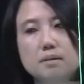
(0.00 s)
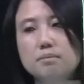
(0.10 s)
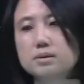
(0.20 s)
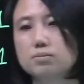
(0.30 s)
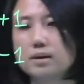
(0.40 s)

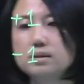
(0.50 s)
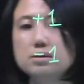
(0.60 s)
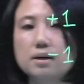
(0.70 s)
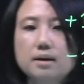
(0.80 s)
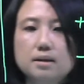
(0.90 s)
But once you
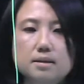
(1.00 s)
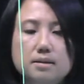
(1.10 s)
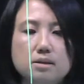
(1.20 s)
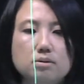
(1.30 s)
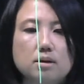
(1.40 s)
are in this
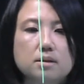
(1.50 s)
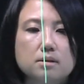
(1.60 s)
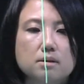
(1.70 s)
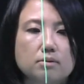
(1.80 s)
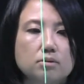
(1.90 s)

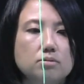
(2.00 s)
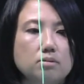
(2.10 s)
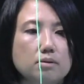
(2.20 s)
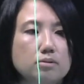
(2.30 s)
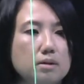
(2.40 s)
situation of 2
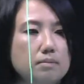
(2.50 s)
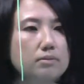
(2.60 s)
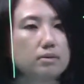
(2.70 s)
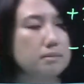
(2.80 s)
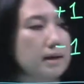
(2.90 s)
or 3 bit
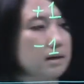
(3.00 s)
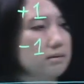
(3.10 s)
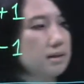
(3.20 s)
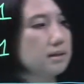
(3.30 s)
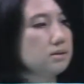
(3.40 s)
flip
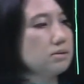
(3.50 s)
errors,